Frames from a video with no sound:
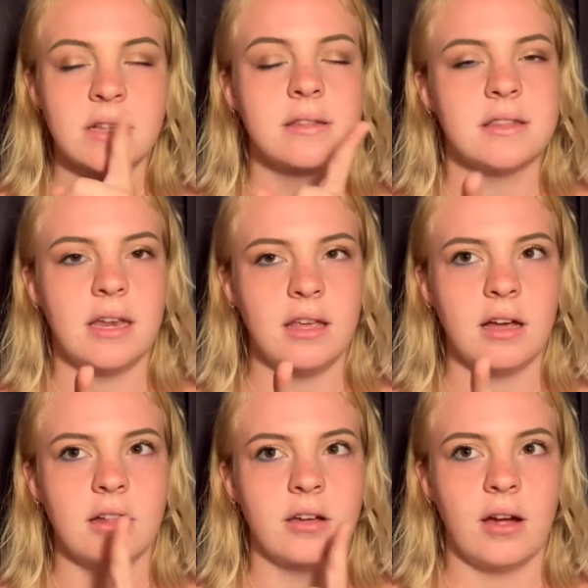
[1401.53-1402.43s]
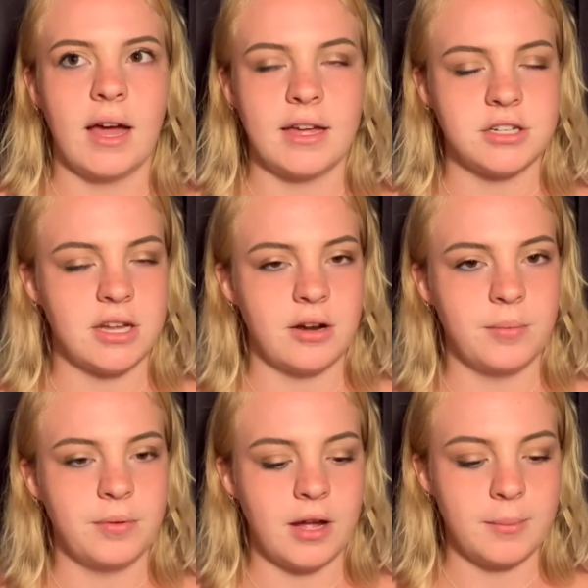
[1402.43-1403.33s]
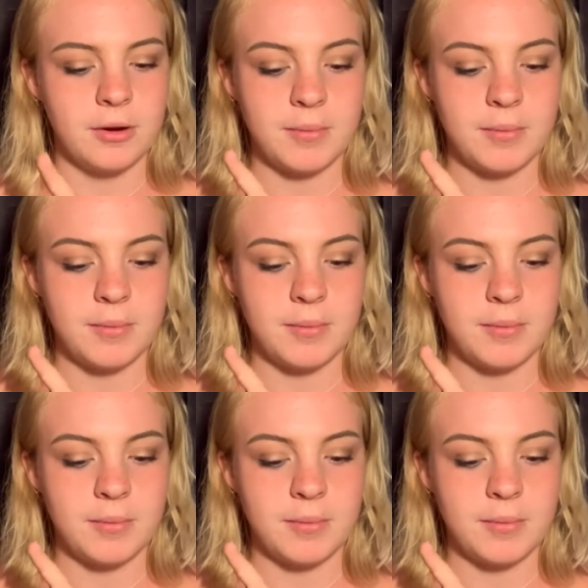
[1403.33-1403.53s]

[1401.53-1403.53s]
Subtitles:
City Color eyeshadow primer,